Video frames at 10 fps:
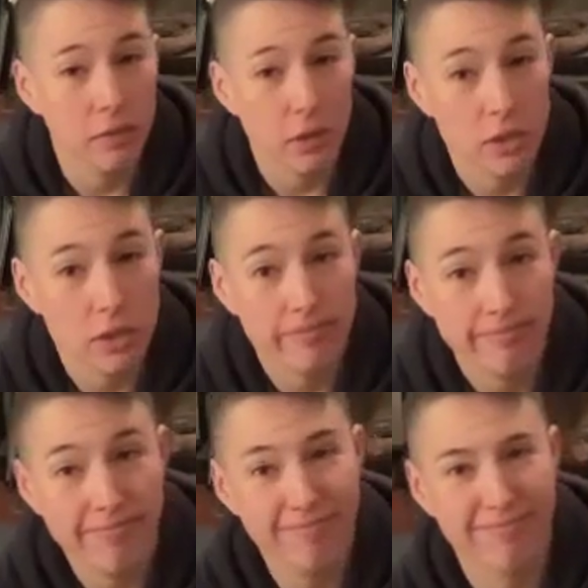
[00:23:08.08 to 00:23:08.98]
are inversed
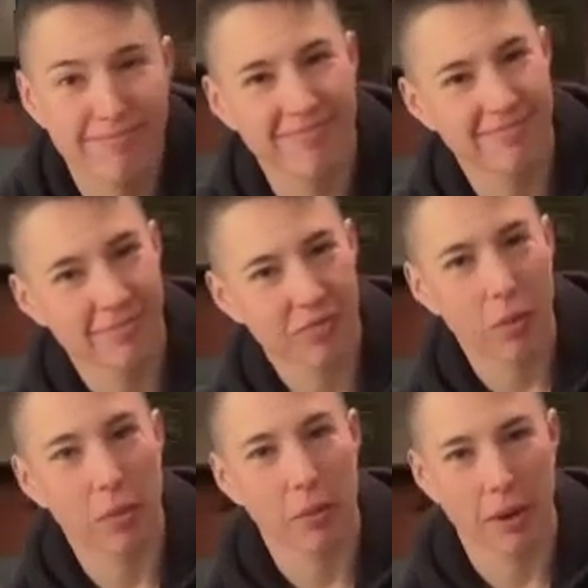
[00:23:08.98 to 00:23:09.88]

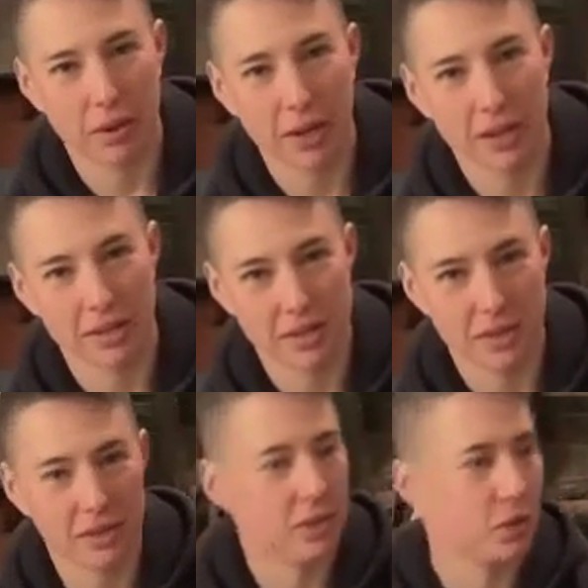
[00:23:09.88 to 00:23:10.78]
from Big Back Hike
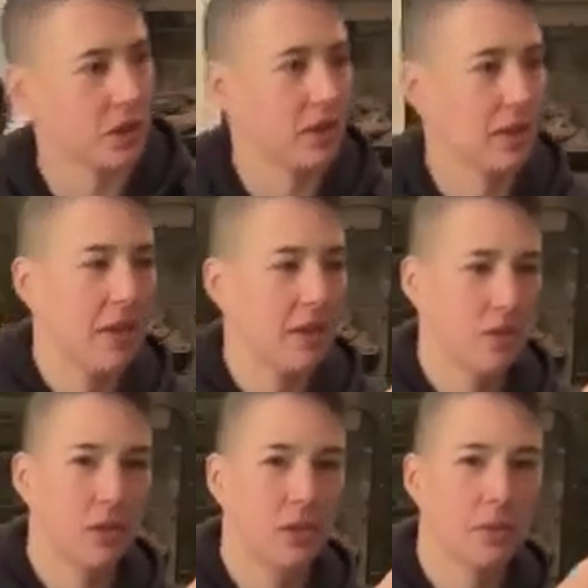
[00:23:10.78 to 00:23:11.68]
is hand
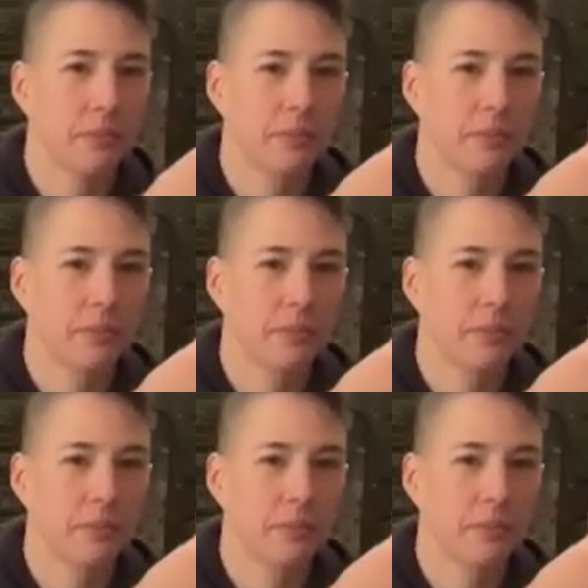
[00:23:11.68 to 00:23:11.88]
switched.